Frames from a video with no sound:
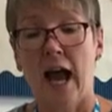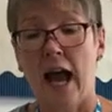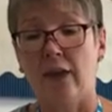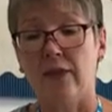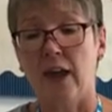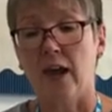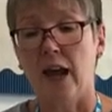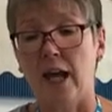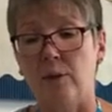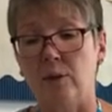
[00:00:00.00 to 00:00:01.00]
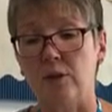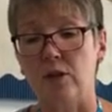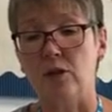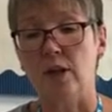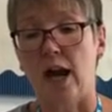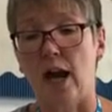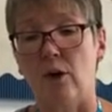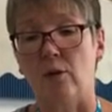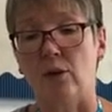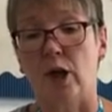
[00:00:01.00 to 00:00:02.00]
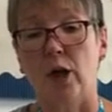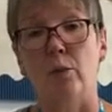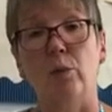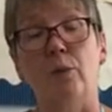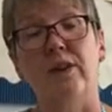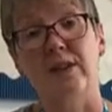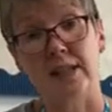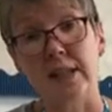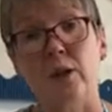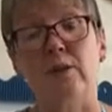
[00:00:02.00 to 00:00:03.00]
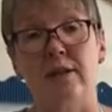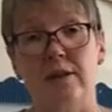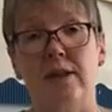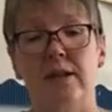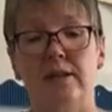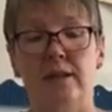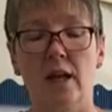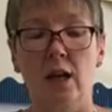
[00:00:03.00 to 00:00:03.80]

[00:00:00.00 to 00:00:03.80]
and they're able to now cope with sequences.